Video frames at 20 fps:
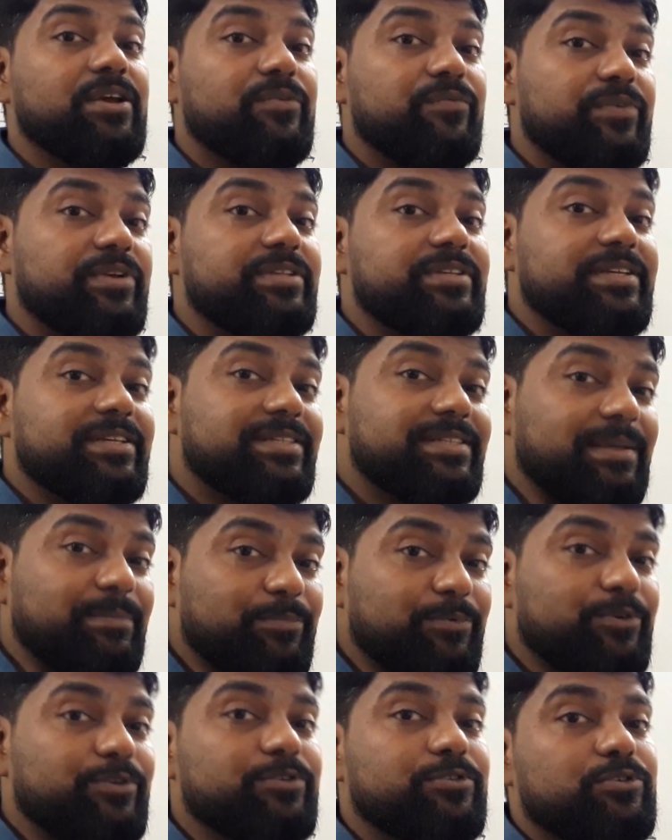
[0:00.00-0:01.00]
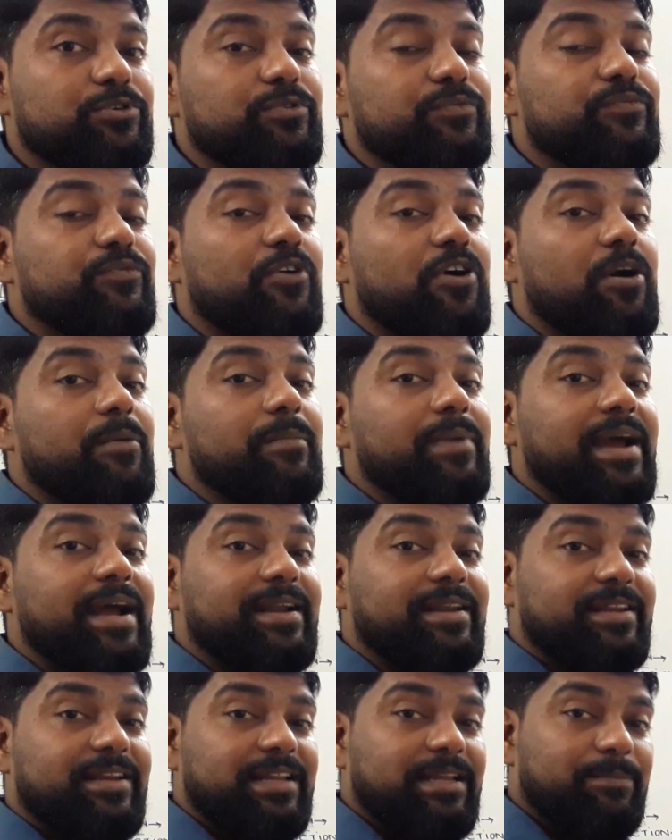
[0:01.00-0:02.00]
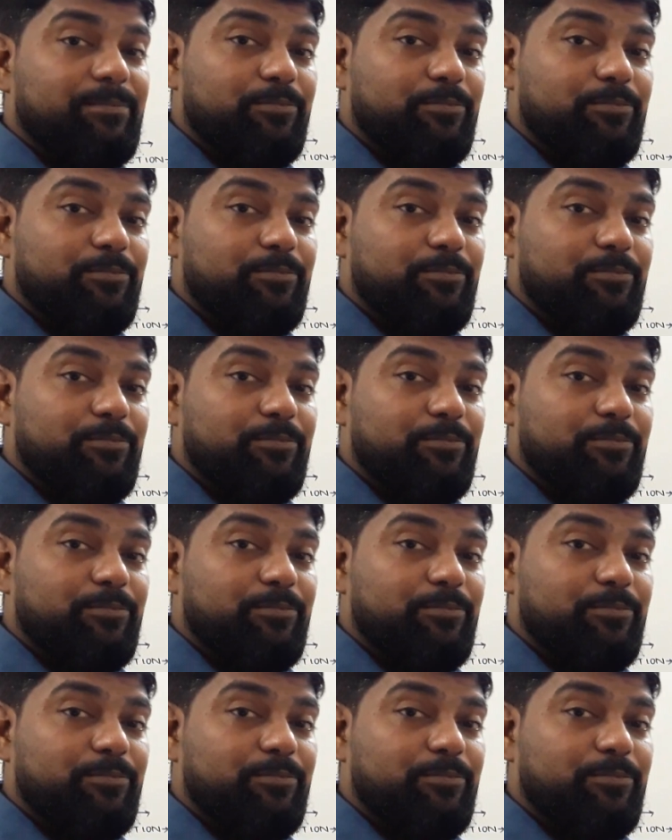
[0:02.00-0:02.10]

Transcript: which is supposed to form at any